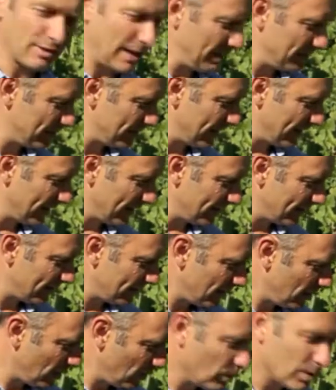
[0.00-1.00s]
grapes here,
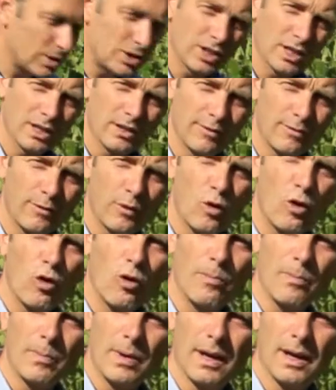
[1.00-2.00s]
which are going to
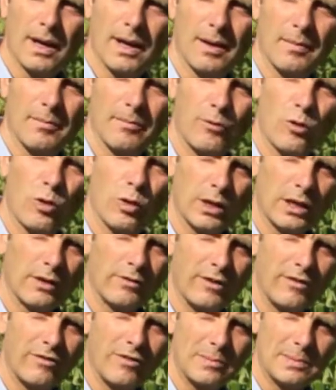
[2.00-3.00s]
form 40 to
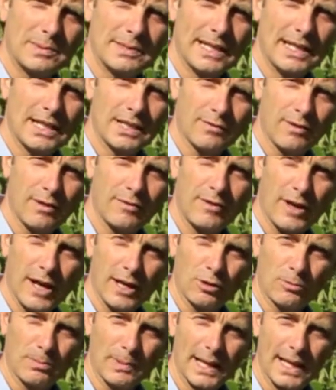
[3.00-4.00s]
50% of our
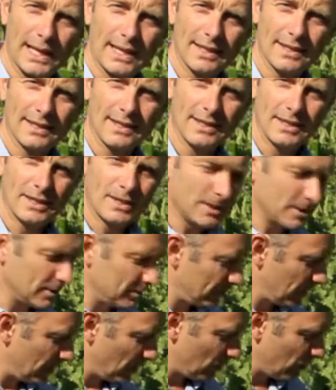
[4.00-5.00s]
final blend.
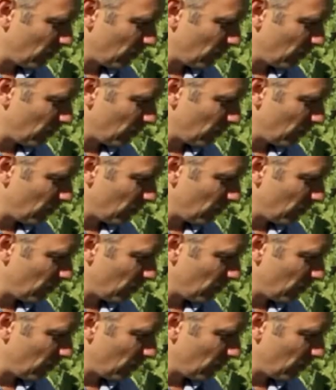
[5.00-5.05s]
So